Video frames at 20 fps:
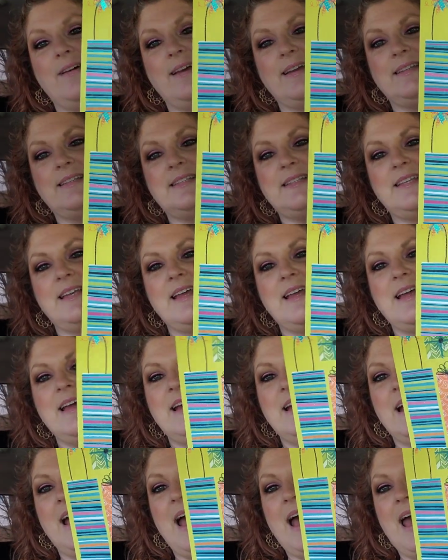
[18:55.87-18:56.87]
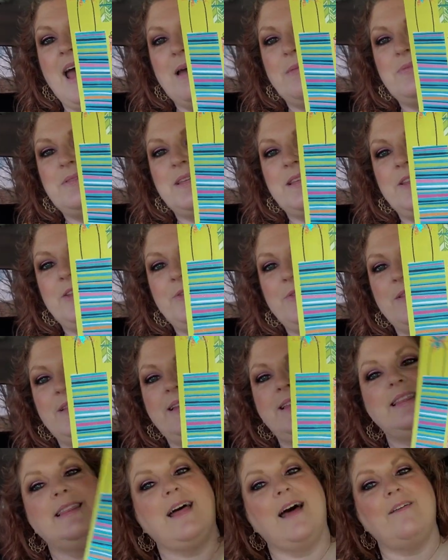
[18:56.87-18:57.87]
it. I
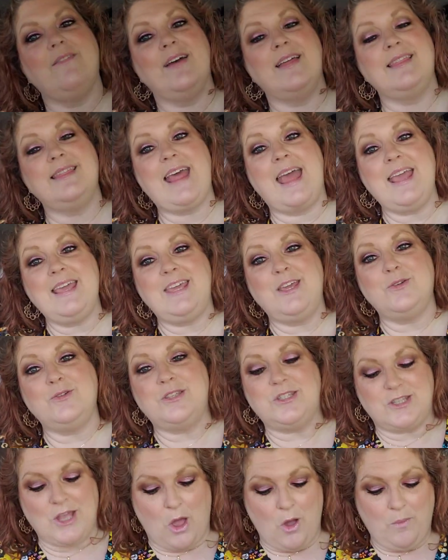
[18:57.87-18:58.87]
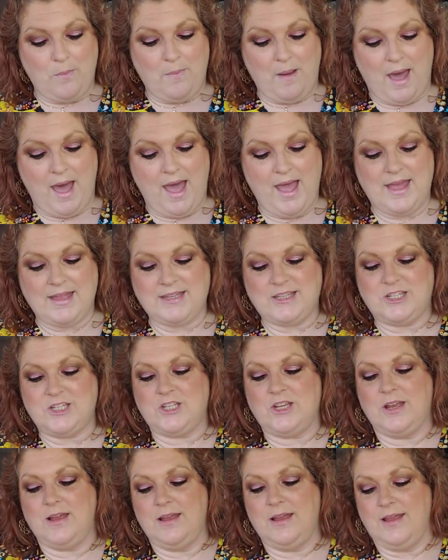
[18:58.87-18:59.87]
absolutely love it. Thank you so
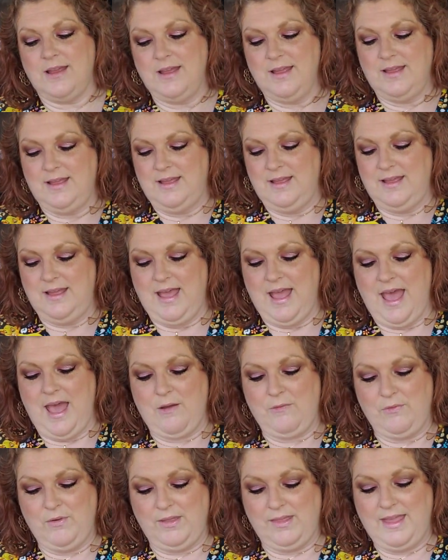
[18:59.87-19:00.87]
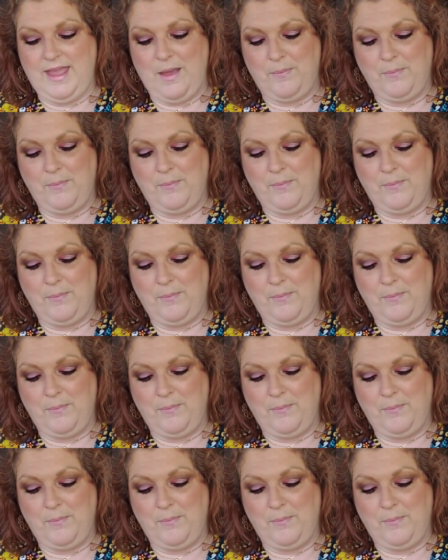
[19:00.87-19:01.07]
much. I really